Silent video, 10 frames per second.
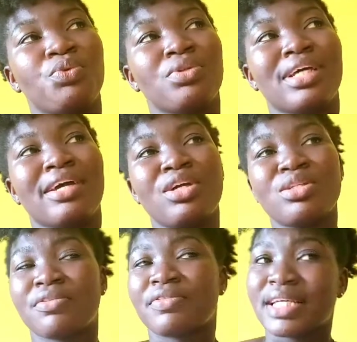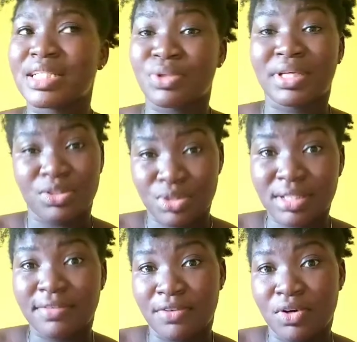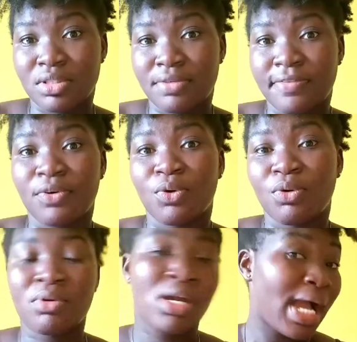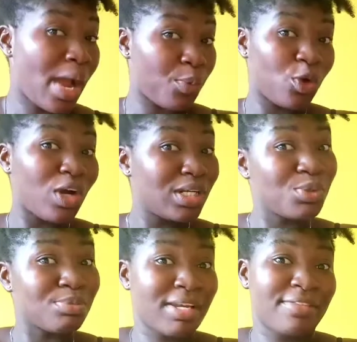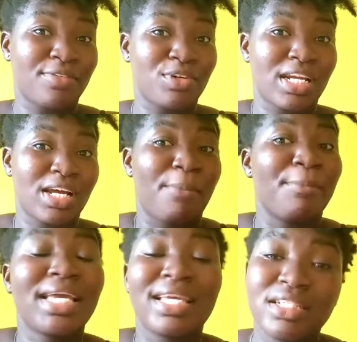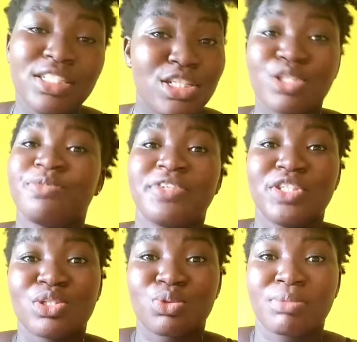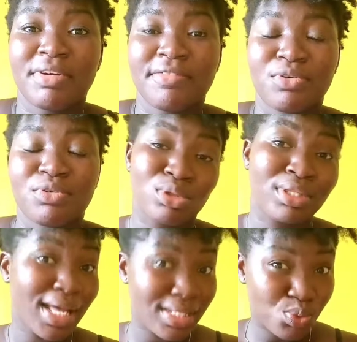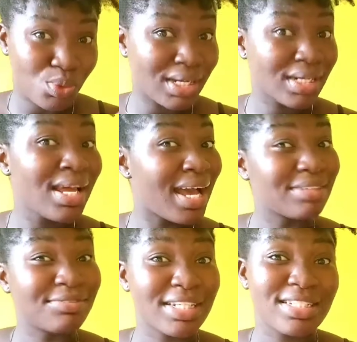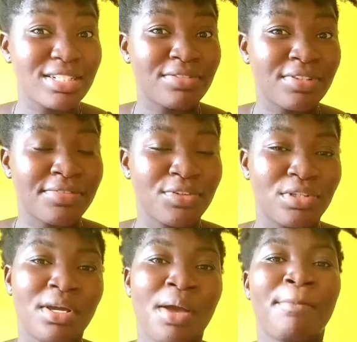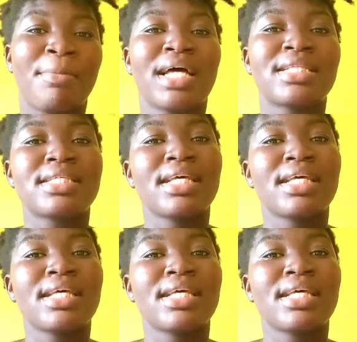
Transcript: There are lots of things we can use the phone for. I'm recording with my phone now. I'm making YouTube videos with my phone, so that's one advantage of the phone. But